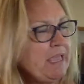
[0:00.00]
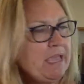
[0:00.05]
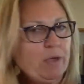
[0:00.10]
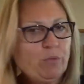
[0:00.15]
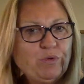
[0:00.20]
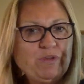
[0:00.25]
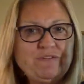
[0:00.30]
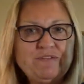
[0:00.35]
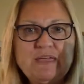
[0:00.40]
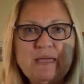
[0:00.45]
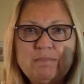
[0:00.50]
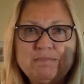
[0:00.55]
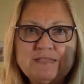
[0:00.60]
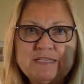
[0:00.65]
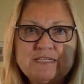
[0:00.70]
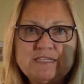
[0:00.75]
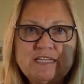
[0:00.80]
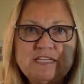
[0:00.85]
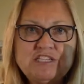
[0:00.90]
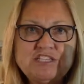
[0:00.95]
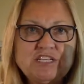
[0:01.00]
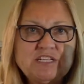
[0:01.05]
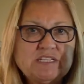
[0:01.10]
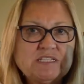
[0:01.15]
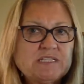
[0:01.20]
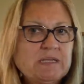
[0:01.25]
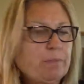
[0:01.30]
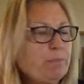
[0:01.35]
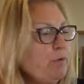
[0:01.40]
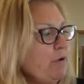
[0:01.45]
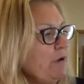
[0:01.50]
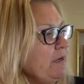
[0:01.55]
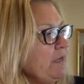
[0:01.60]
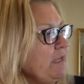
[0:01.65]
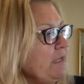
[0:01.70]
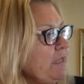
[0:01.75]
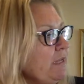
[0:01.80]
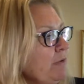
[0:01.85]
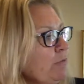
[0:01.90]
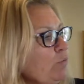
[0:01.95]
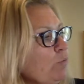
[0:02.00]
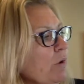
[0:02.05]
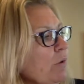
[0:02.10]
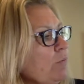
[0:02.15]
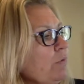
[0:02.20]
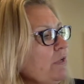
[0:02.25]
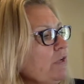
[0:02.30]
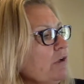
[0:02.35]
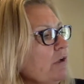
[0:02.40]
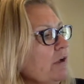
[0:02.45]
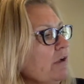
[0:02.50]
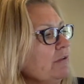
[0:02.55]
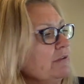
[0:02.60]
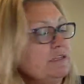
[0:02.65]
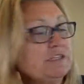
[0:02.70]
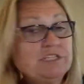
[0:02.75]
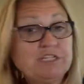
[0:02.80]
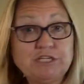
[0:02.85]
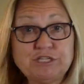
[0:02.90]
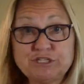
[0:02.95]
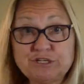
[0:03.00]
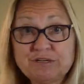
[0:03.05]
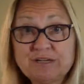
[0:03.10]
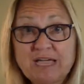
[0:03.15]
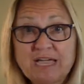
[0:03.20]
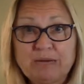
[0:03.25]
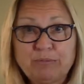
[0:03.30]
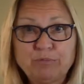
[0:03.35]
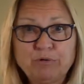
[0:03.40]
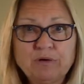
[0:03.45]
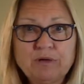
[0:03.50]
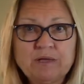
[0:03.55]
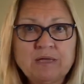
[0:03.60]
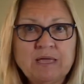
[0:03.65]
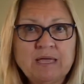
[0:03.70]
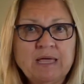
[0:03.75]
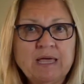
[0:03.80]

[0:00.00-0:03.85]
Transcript: We've kept the teaching separate in what we call the teacher guidebook.